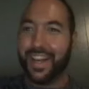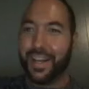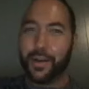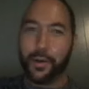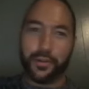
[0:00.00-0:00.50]

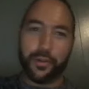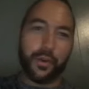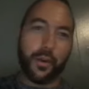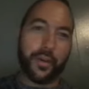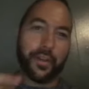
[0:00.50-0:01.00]
Coach, you
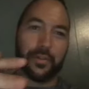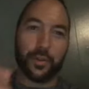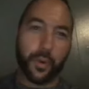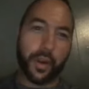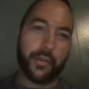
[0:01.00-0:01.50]
going into
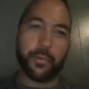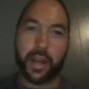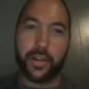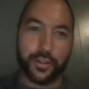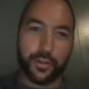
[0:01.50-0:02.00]
the weight room
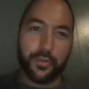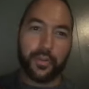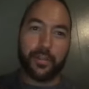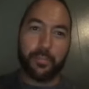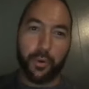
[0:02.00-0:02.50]
kind of showing
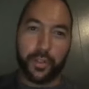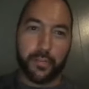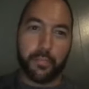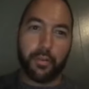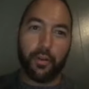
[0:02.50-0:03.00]
these boys
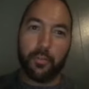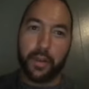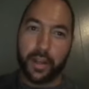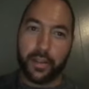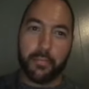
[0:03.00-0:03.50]
up a little bit on the